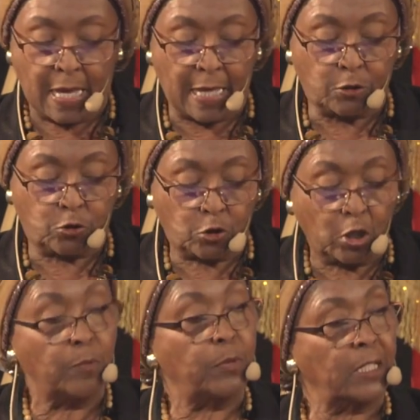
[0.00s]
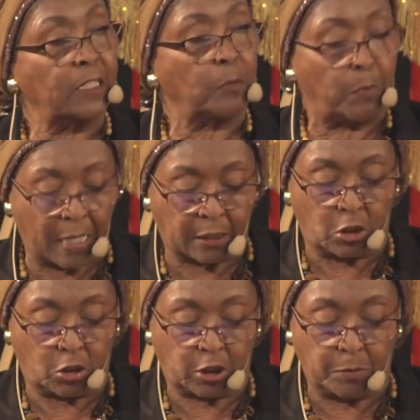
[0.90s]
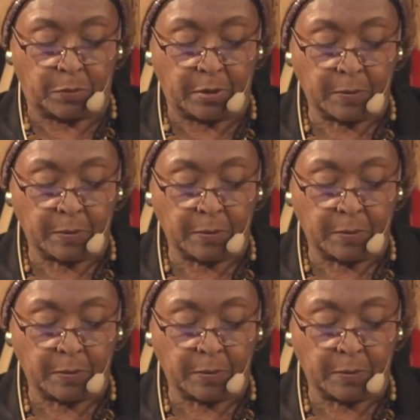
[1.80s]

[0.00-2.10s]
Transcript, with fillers: and turbulent partnership